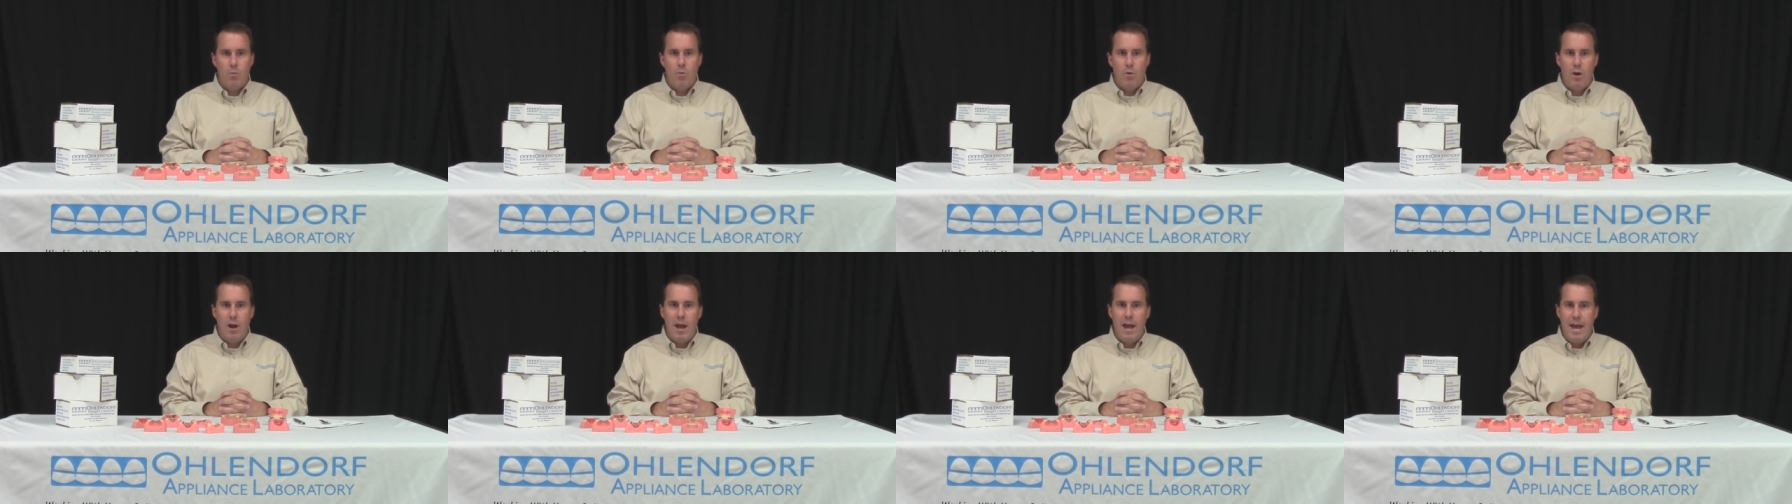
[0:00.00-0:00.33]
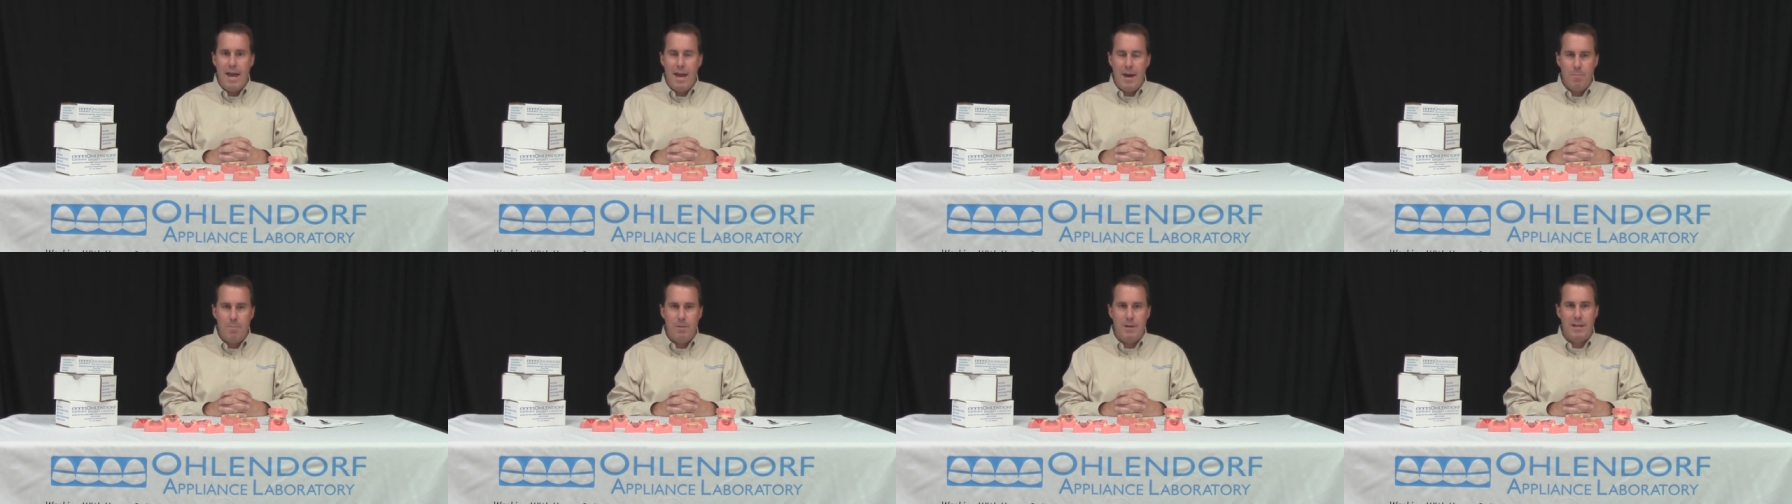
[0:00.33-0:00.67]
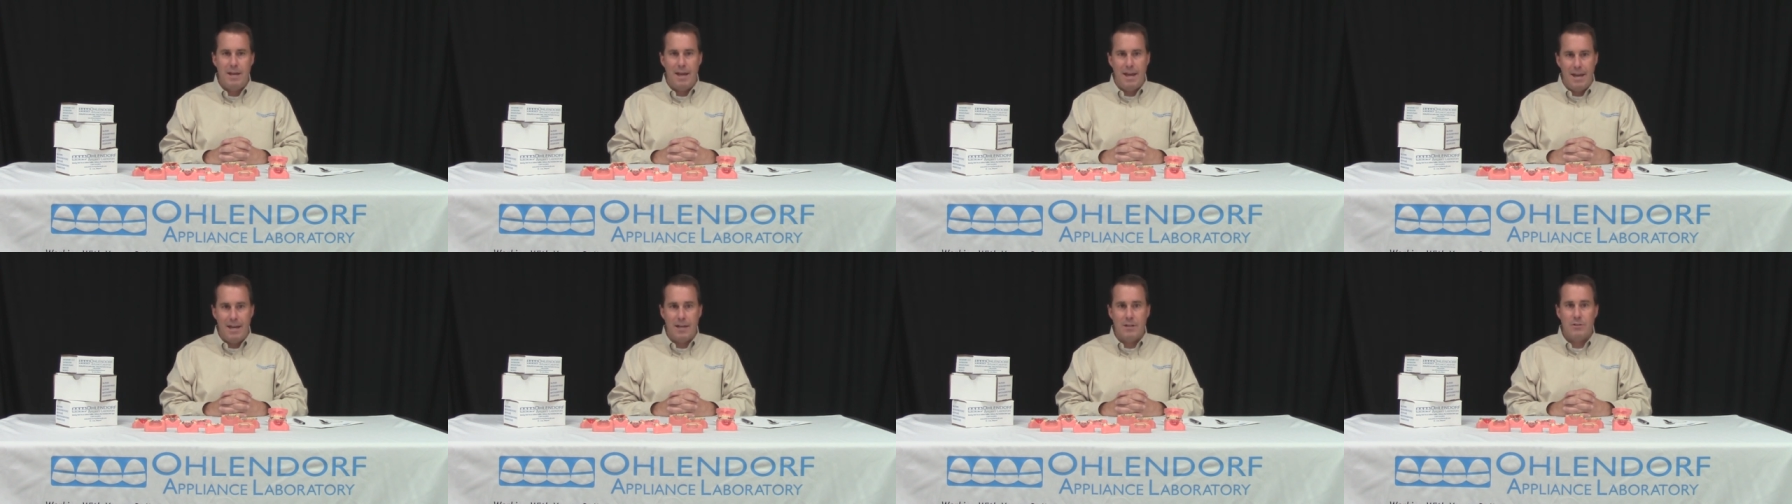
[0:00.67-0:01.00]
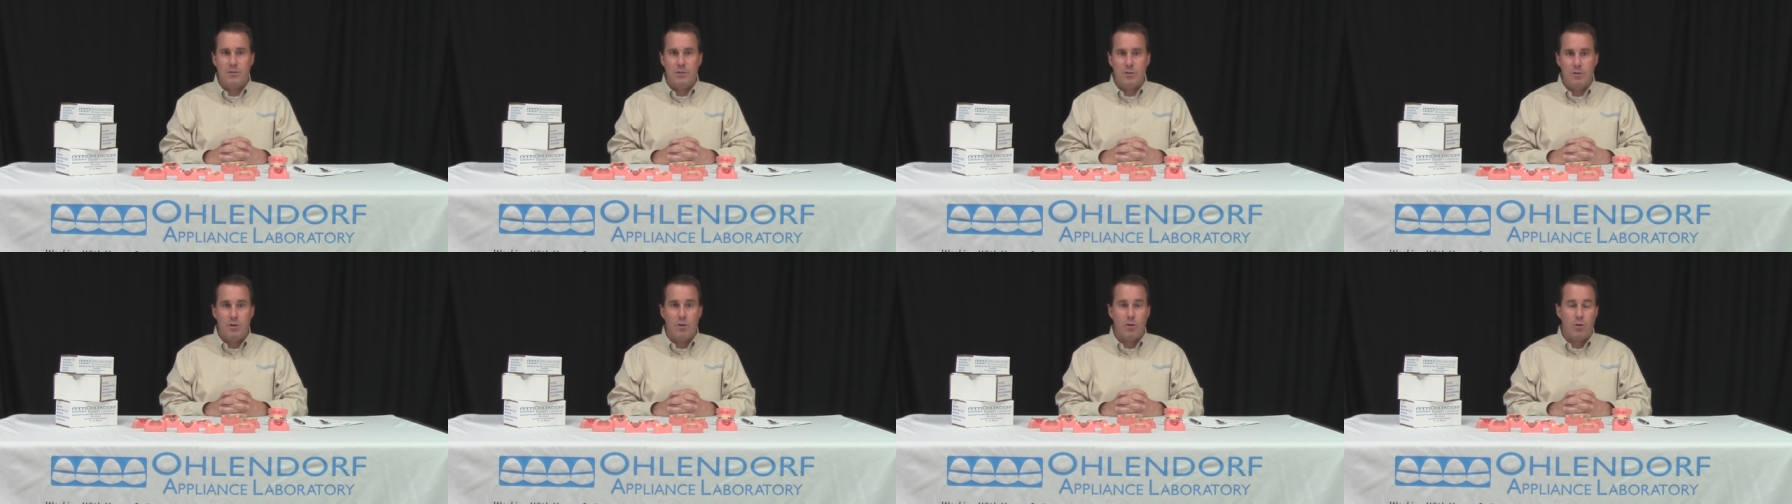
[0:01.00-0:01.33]
and we're happy to
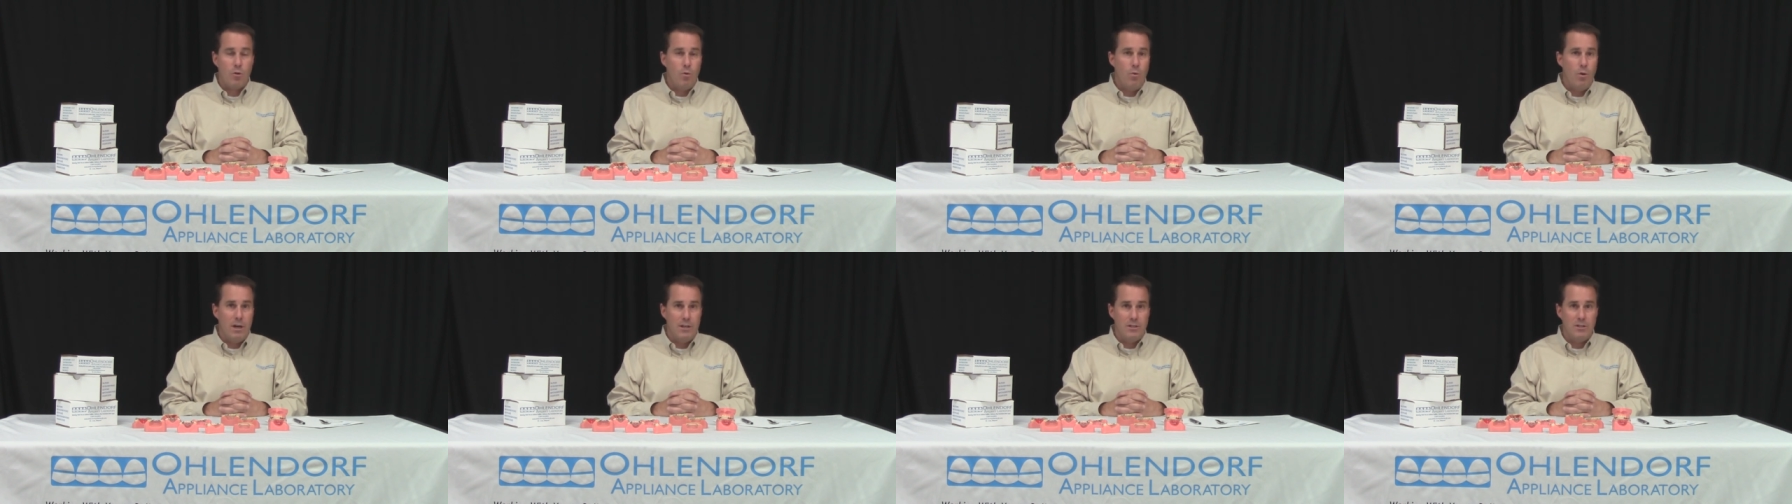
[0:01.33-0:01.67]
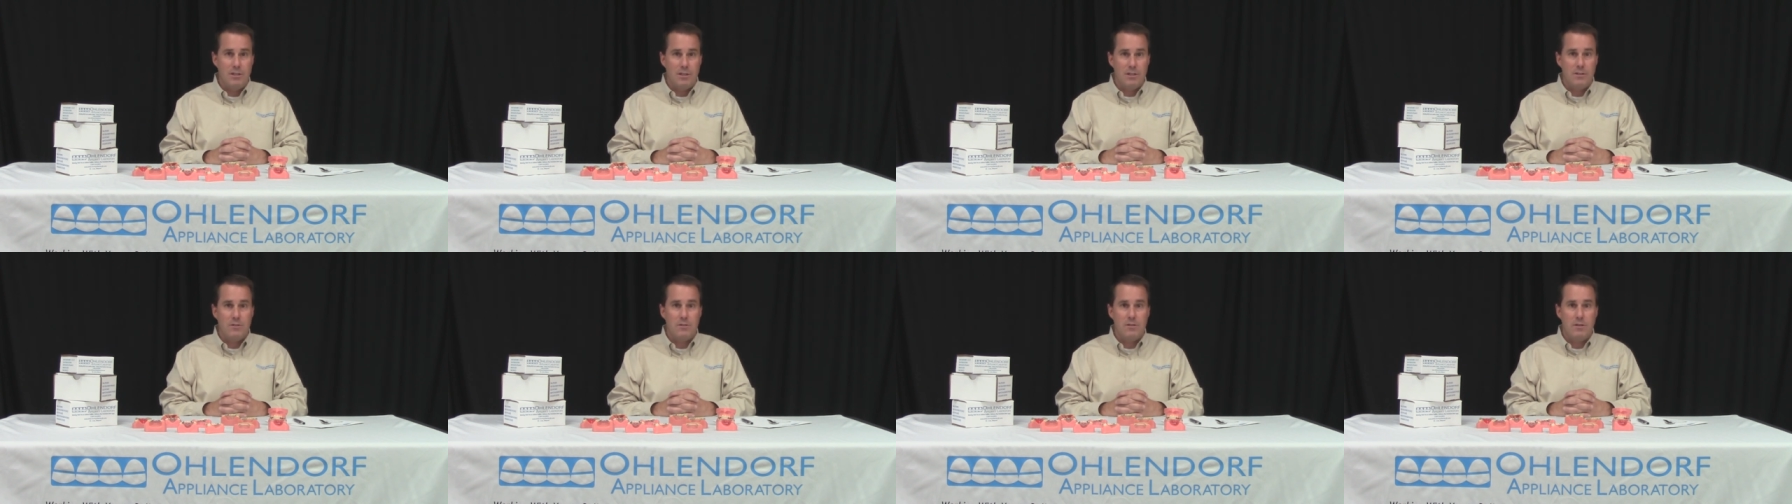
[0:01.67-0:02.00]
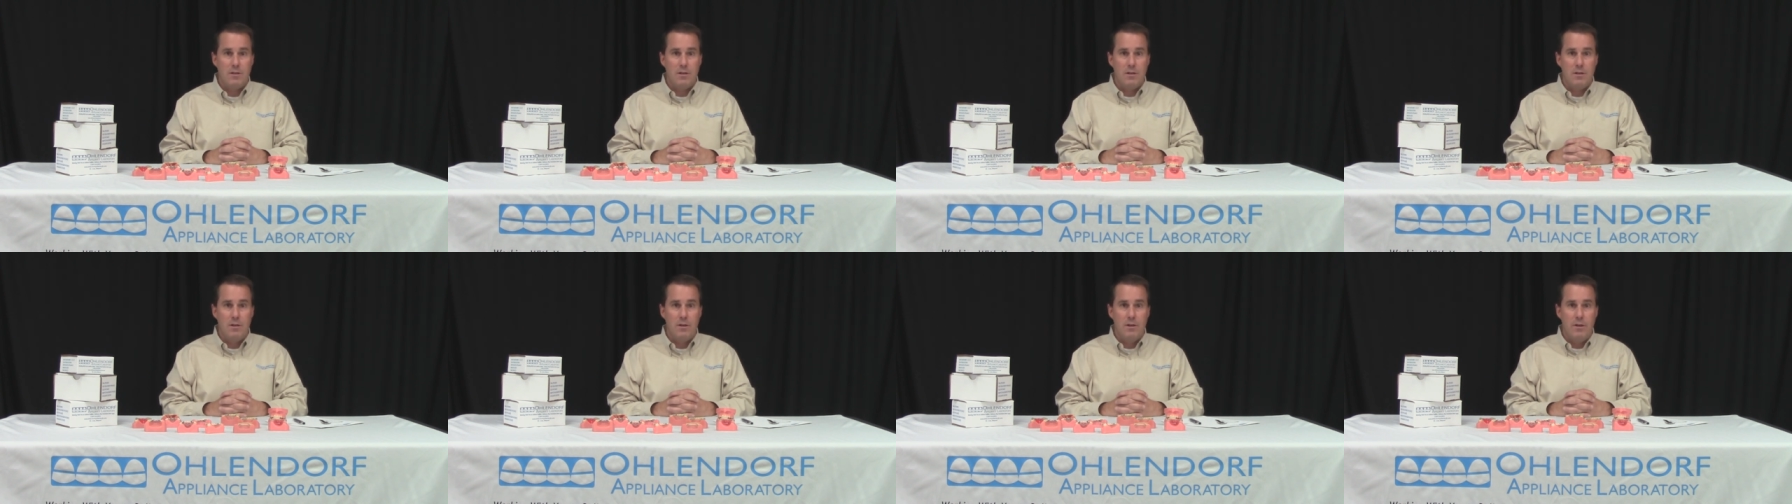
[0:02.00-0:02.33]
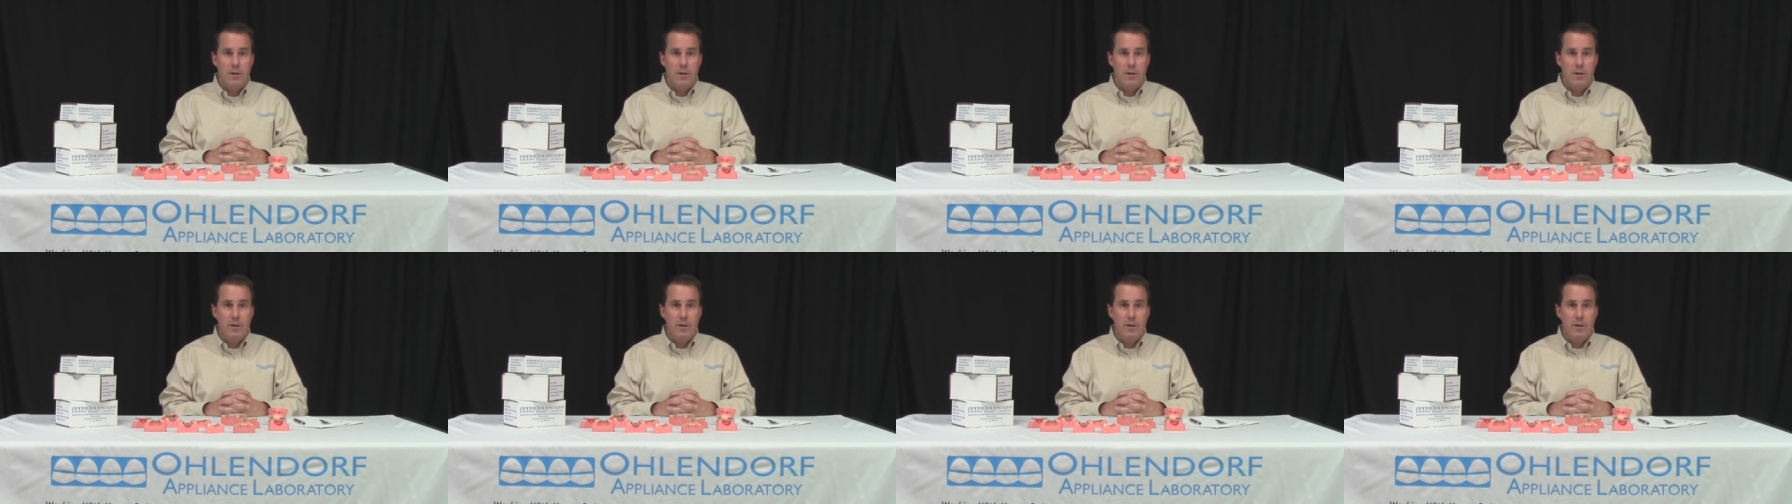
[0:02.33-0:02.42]
answer your questions.